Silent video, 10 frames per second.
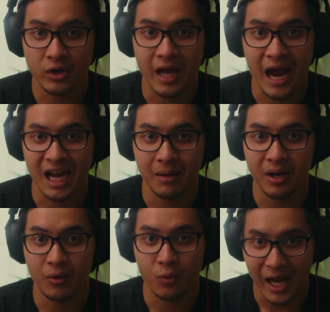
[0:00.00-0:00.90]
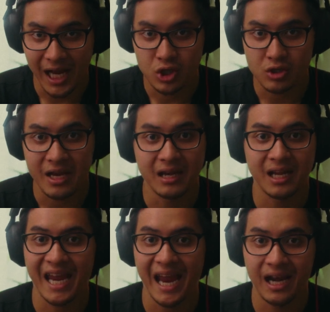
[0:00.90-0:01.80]
dynamic range than the
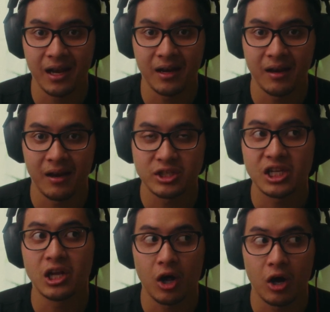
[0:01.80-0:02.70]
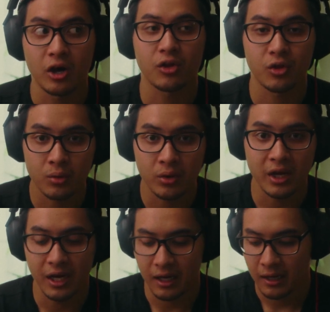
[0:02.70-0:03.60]
Canon C-Lock 3.